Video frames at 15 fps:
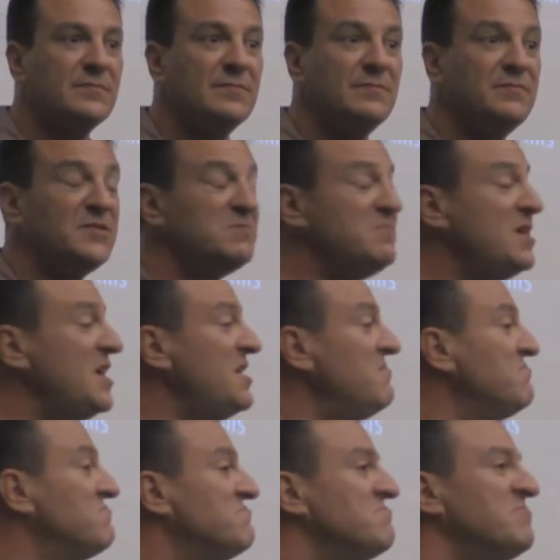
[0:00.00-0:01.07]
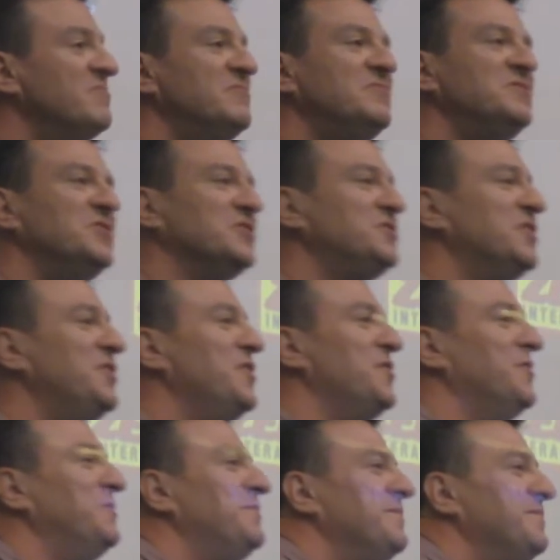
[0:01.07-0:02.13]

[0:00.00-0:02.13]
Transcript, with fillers: To me, just a dude.